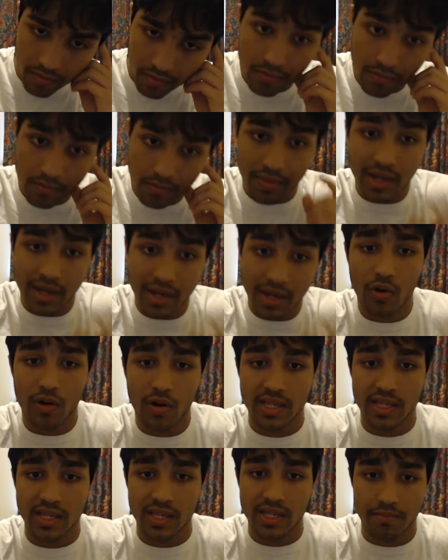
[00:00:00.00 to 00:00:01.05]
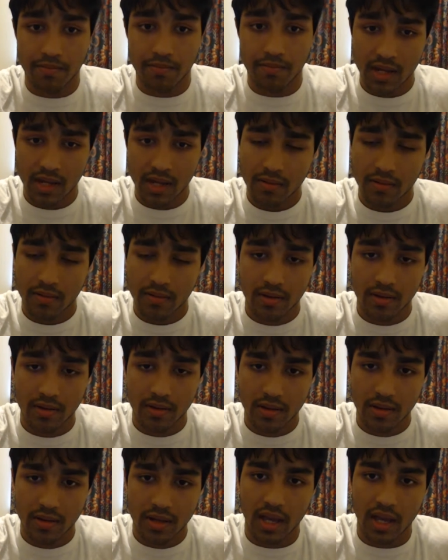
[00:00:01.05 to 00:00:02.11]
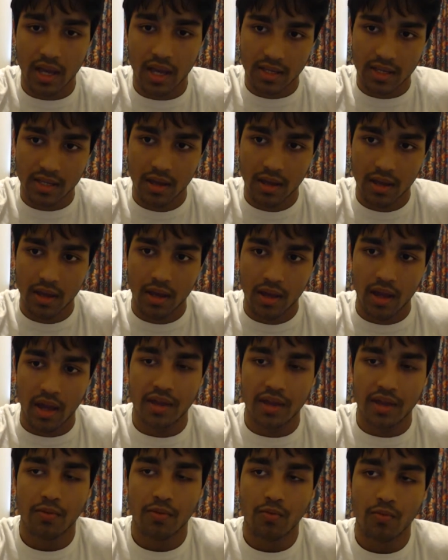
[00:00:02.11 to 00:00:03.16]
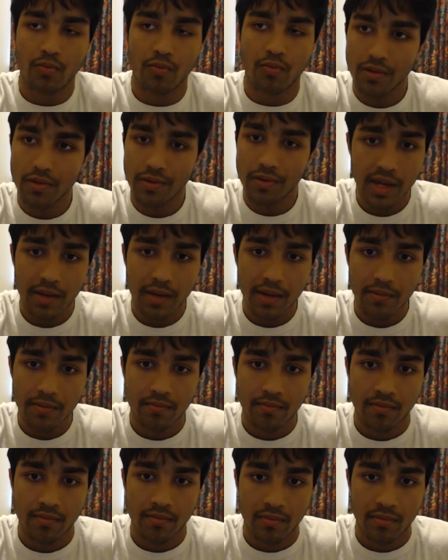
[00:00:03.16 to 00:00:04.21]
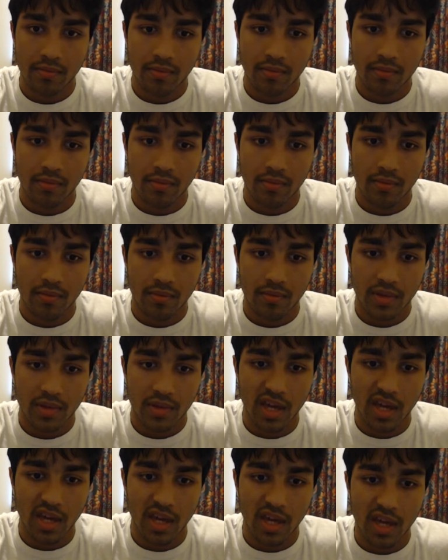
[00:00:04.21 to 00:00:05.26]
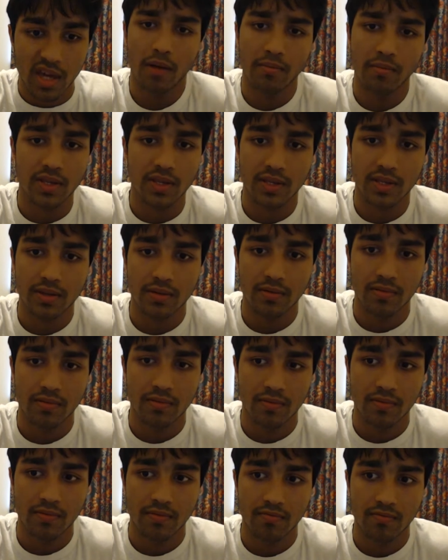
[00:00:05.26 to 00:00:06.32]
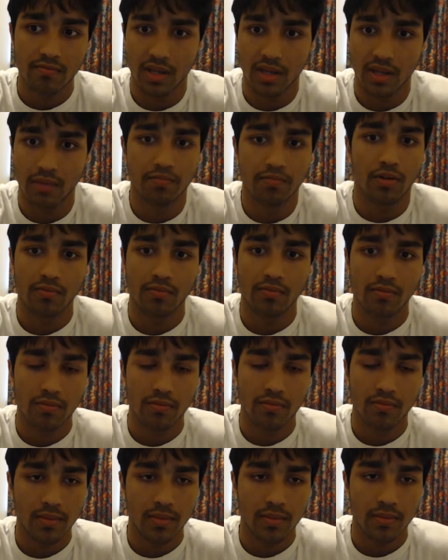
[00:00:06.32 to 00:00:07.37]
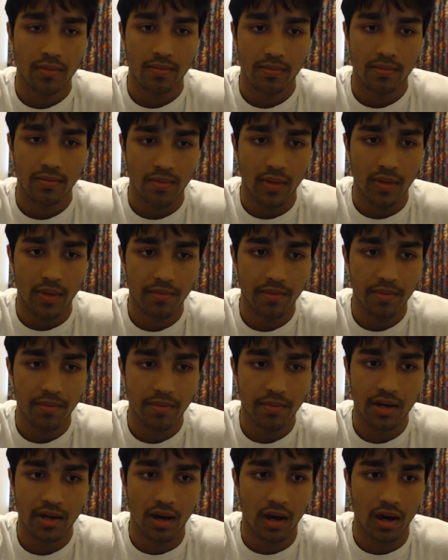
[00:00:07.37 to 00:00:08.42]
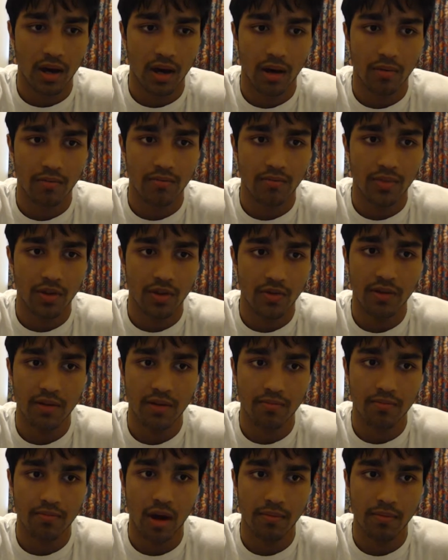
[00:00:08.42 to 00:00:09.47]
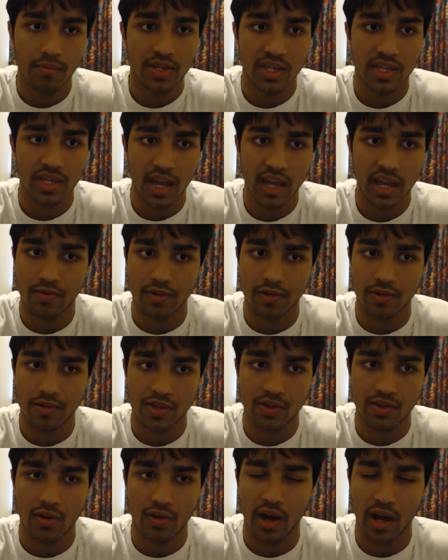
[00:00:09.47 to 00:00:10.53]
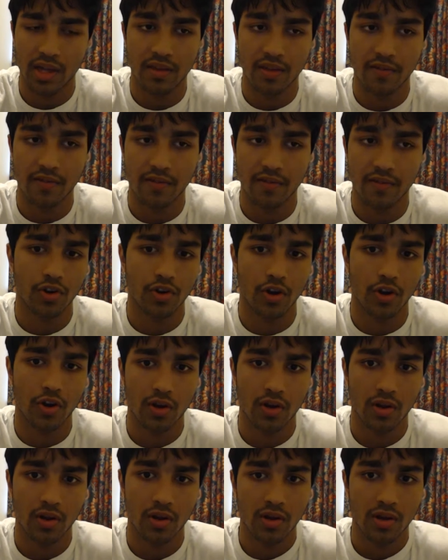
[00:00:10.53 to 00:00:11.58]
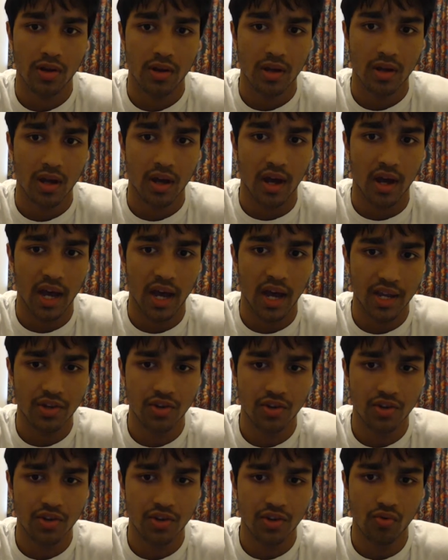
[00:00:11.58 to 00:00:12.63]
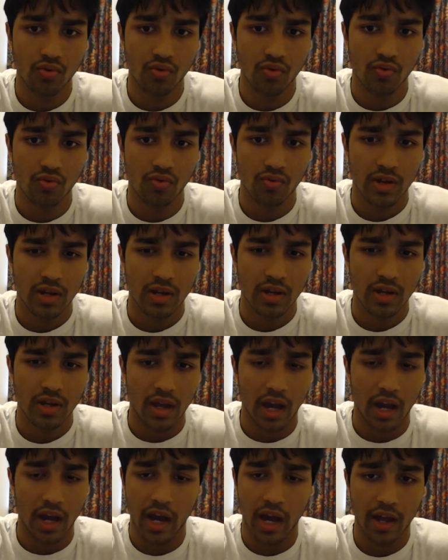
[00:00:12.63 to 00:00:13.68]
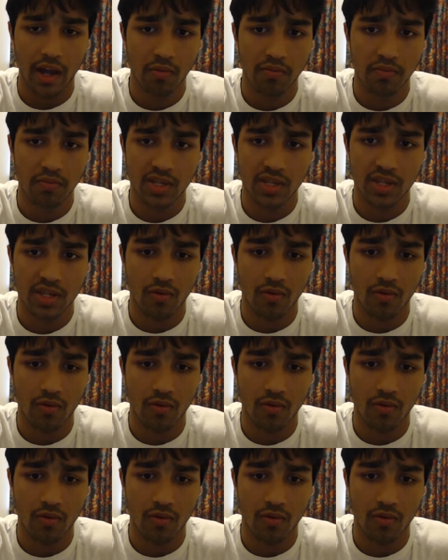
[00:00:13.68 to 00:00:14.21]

be more accepting. Yes. And then one other thing, keep your promises. Simple. I mean, you did promise to hang with me, so in the future, I do. I hope it's not